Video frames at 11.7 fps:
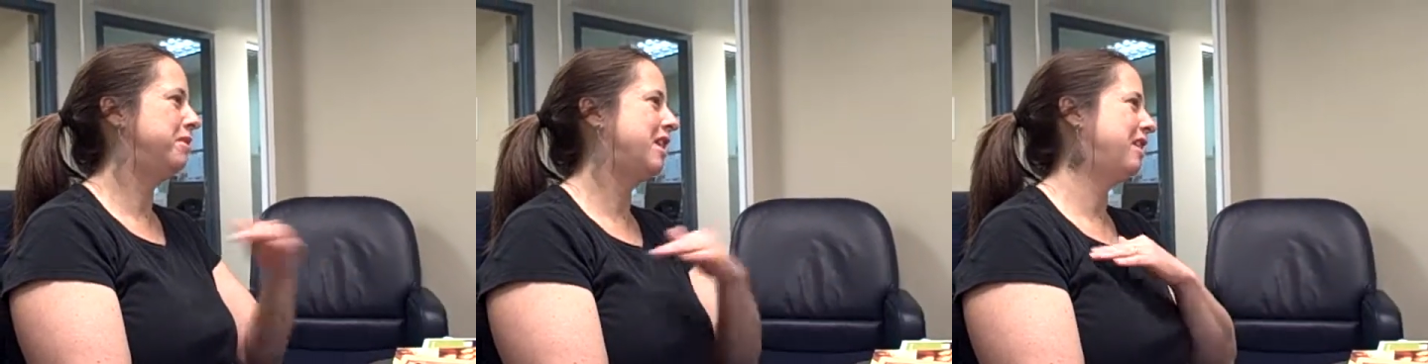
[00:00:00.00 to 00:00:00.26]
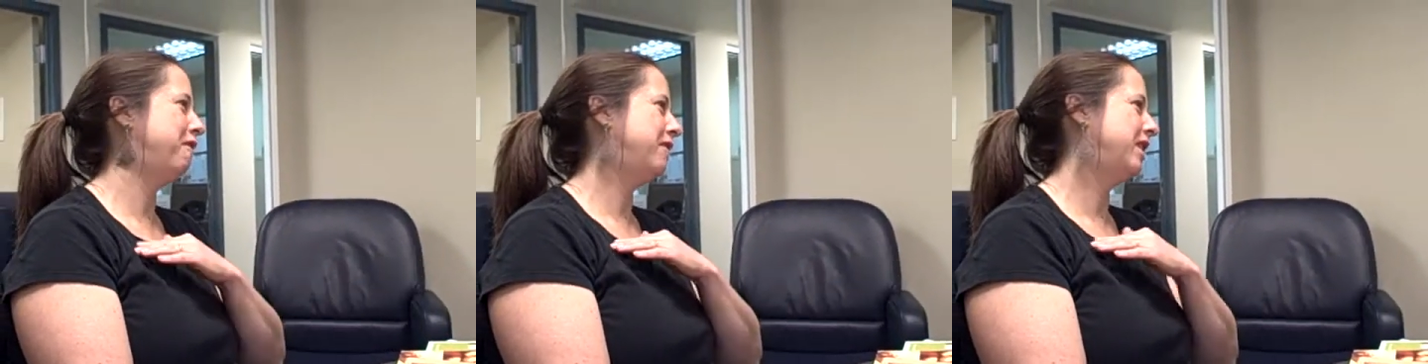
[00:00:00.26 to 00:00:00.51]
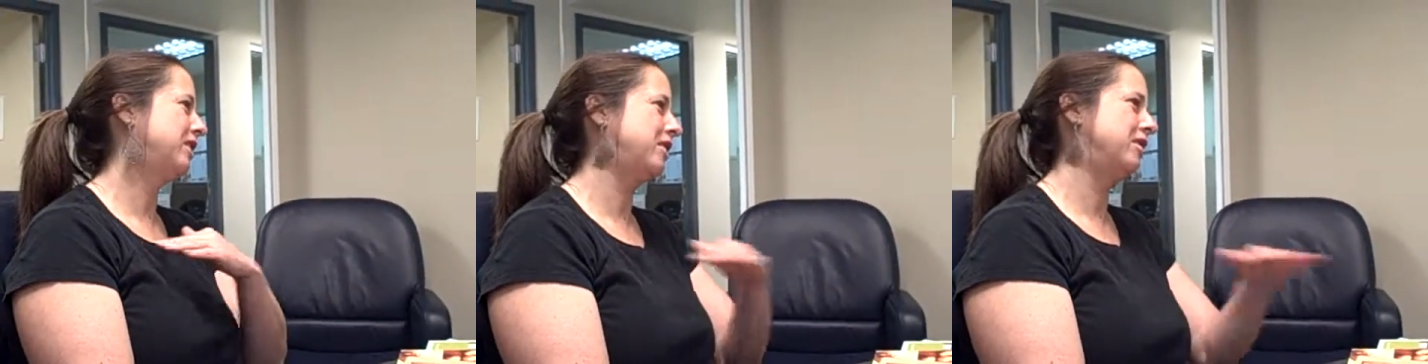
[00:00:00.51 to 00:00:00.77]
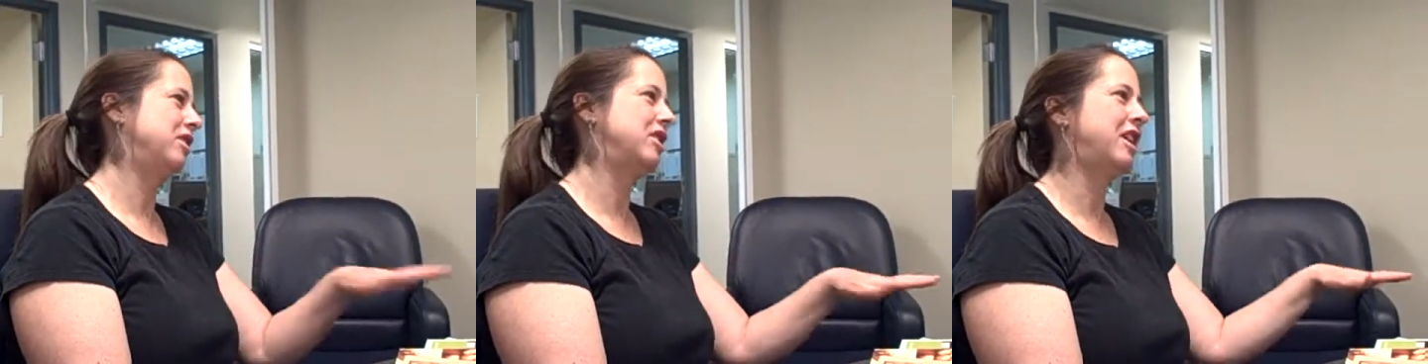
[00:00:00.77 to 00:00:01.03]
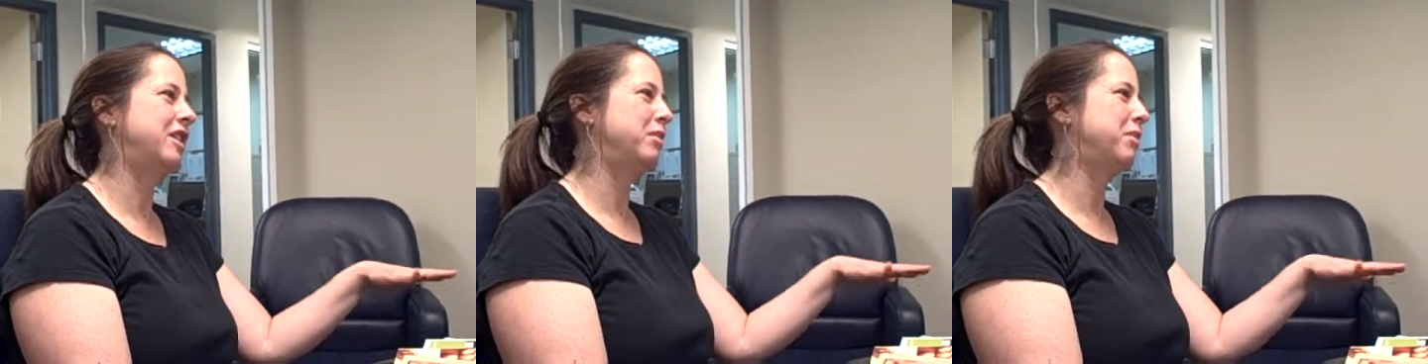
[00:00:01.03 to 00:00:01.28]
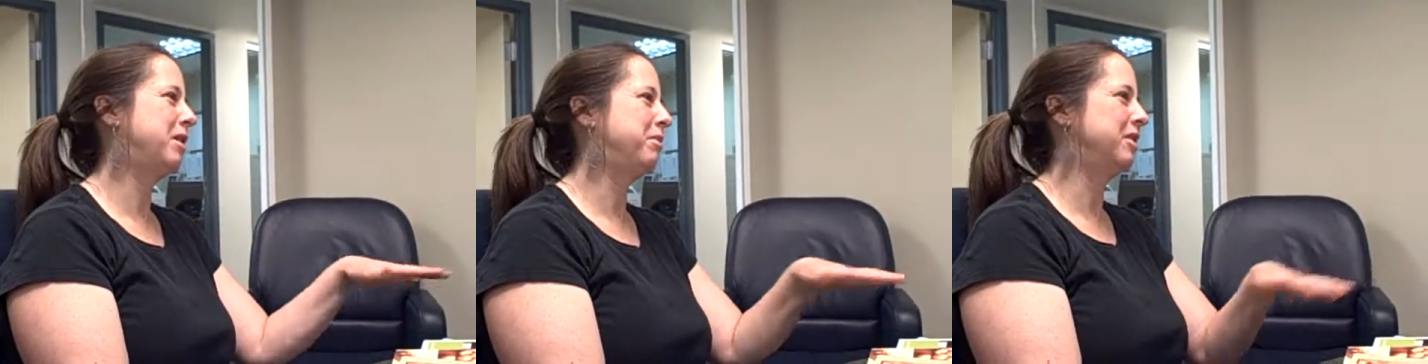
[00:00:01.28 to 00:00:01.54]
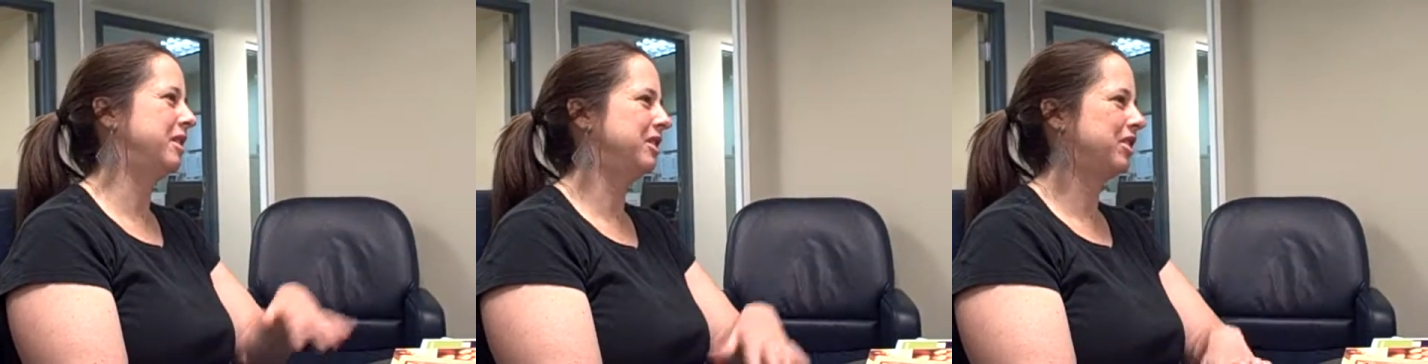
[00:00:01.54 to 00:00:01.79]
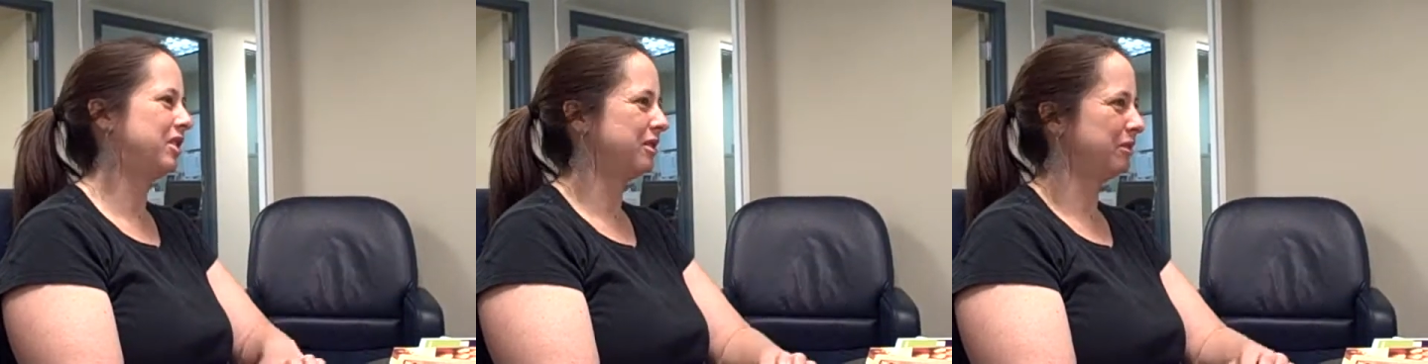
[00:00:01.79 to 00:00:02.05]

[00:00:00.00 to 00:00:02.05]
That affects our entire population.